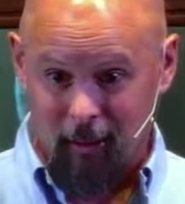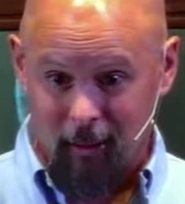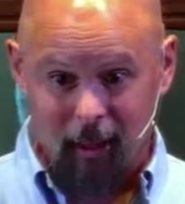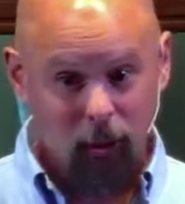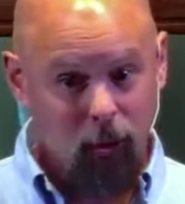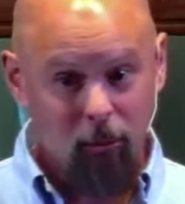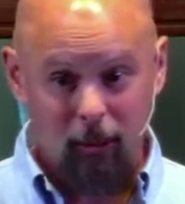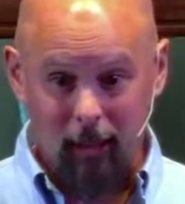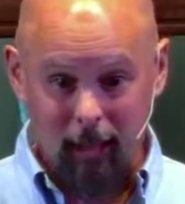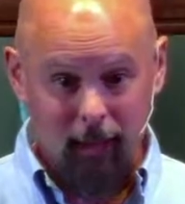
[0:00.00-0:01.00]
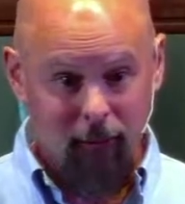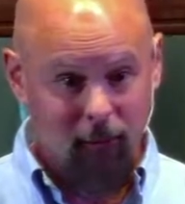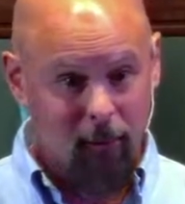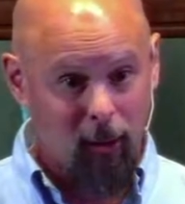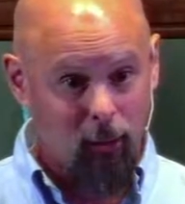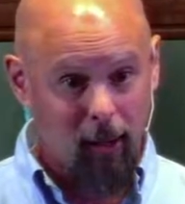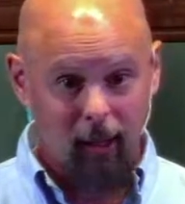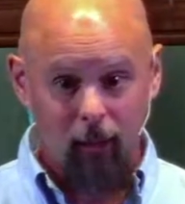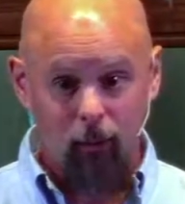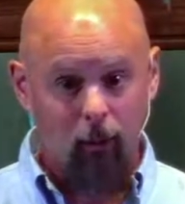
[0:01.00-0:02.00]
and your beliefs about right
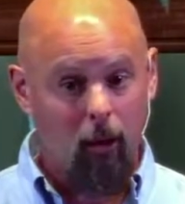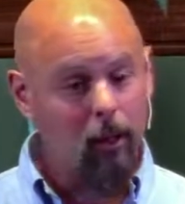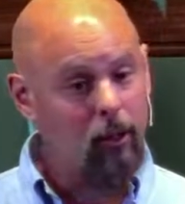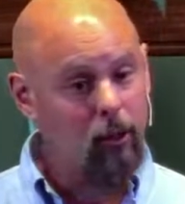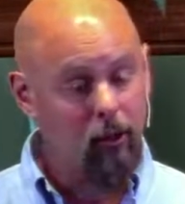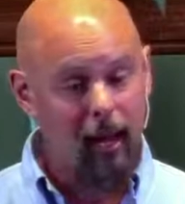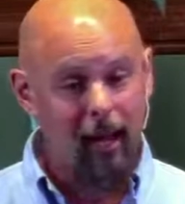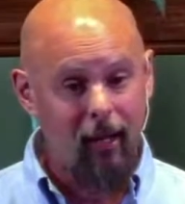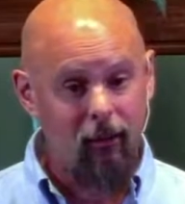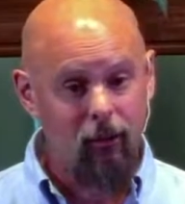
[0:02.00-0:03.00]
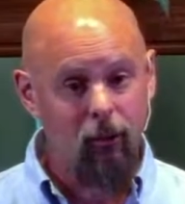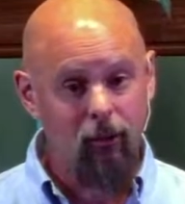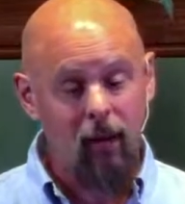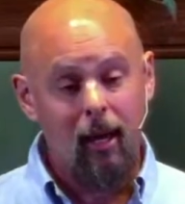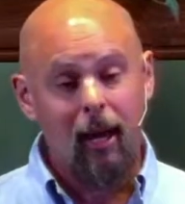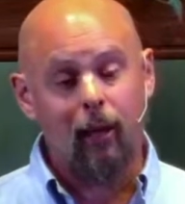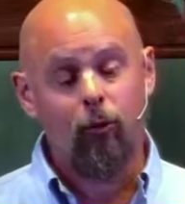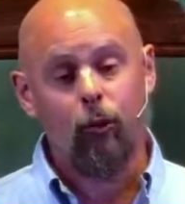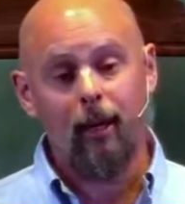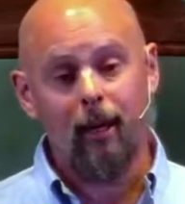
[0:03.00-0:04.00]
and wrong and your attitudes,
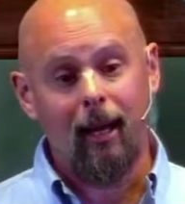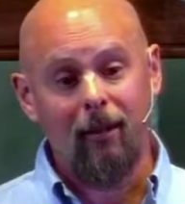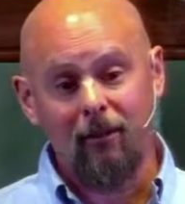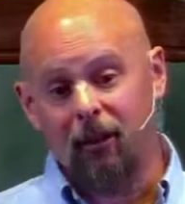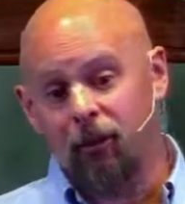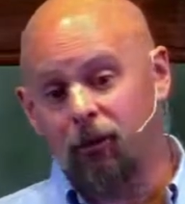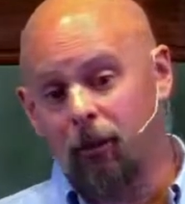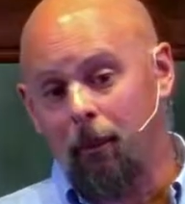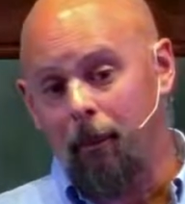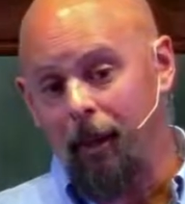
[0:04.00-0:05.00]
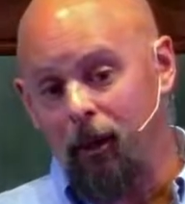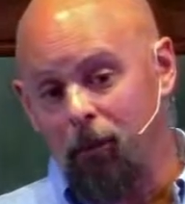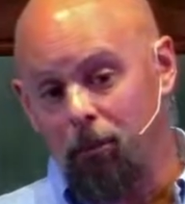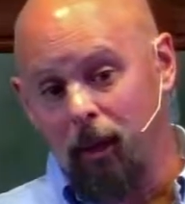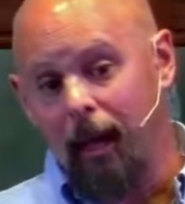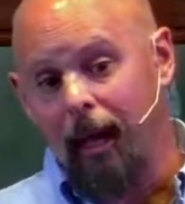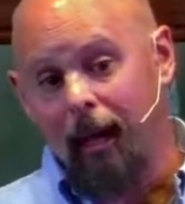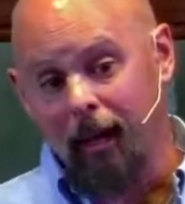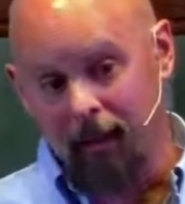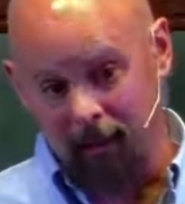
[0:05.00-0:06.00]
and realize that there's a bigger plan